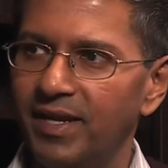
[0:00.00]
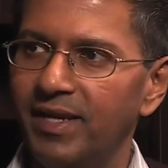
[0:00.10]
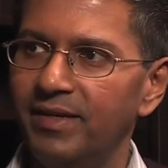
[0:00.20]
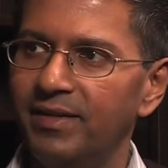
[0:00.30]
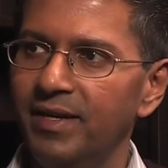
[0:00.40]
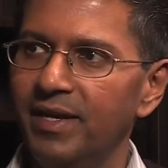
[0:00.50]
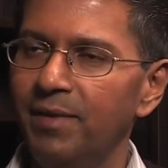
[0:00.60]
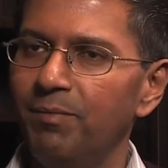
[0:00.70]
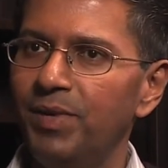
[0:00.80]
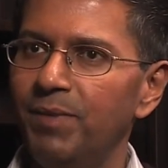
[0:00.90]
And
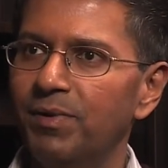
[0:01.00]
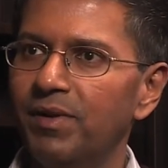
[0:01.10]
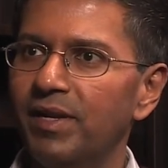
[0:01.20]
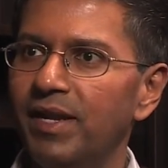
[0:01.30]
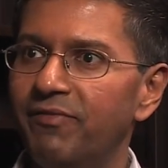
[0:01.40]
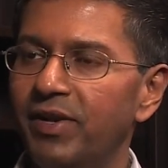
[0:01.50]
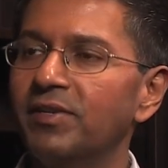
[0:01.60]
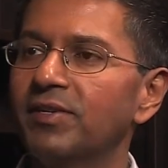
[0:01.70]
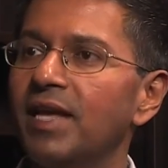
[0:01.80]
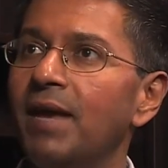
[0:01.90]
people and
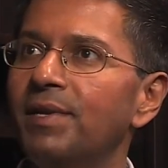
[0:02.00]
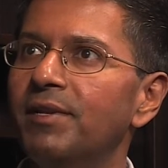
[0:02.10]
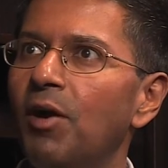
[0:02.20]
vendors, I mean,